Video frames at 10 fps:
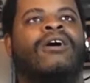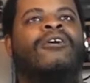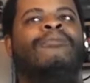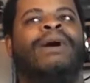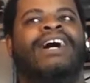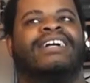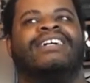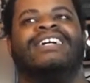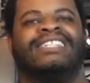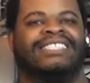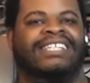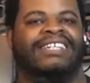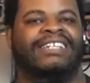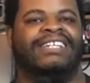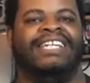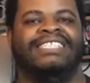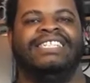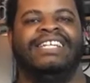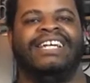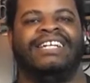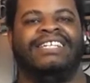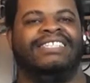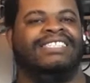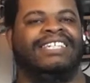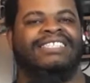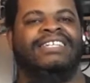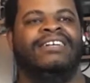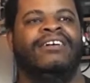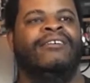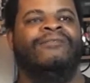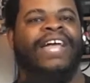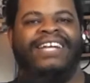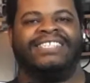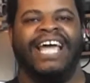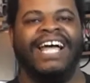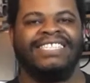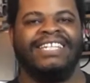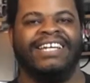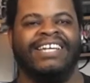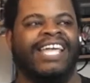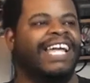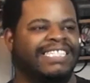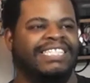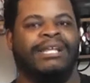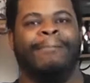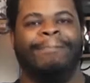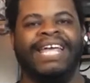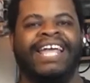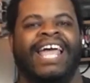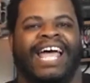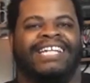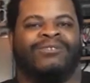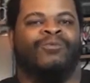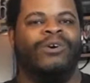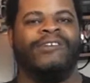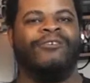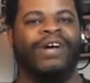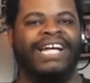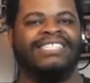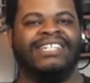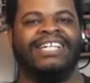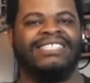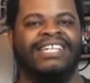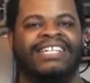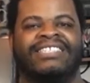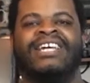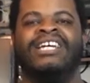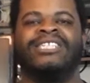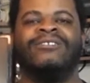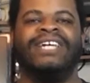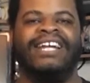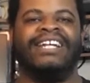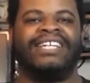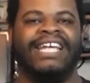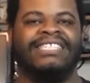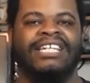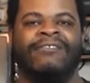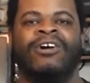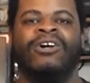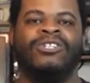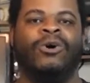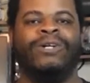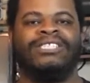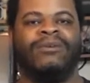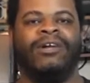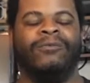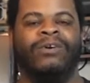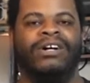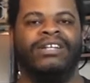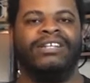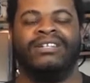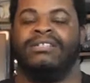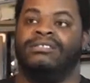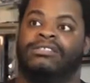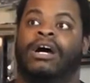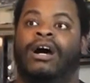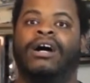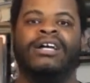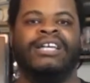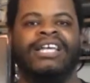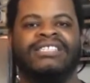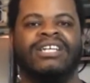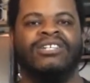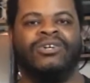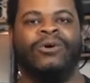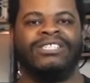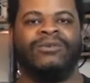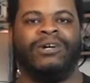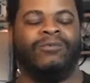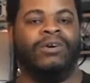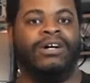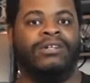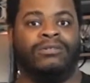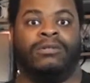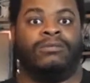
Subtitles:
oh my goodness, it's just fantastic. It shouldn't be as wonderful, as good as it is. So not a case of Toy Story 1, duh, it's Toy Story 1,